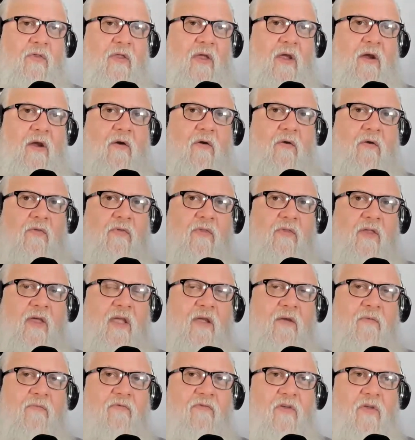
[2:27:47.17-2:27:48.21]

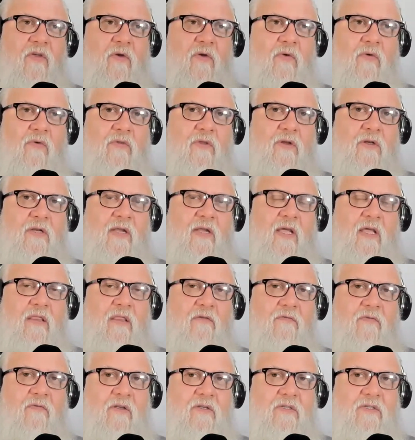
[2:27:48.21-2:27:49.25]
they viewed the
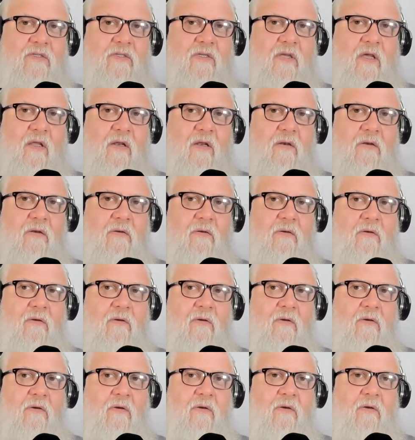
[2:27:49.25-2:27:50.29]
death of our son
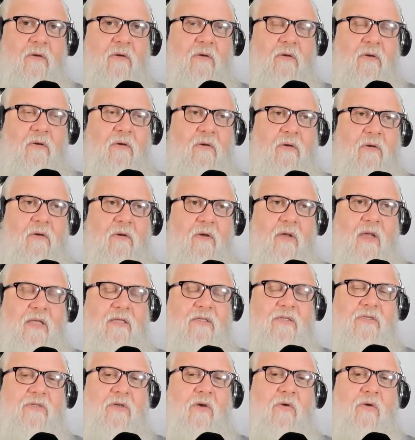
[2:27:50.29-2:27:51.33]

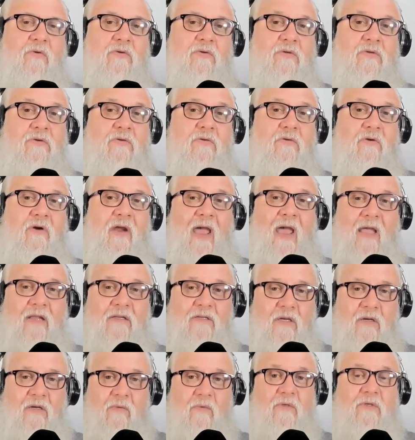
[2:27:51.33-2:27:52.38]
as so
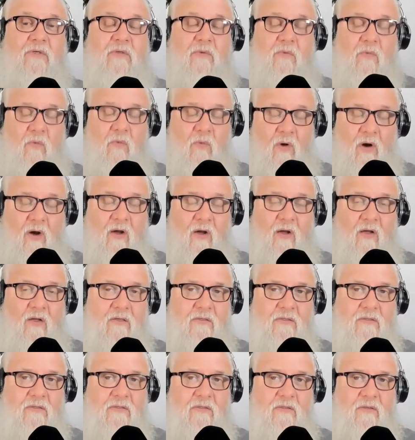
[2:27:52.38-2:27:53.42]
tragic, which it
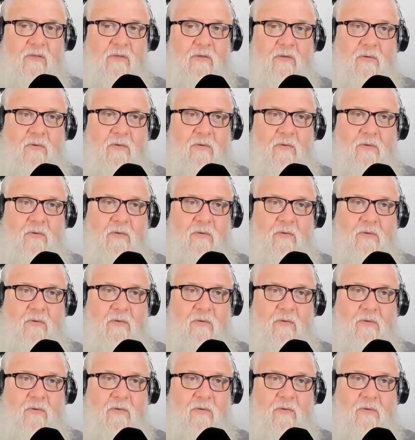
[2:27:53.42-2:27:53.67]
was,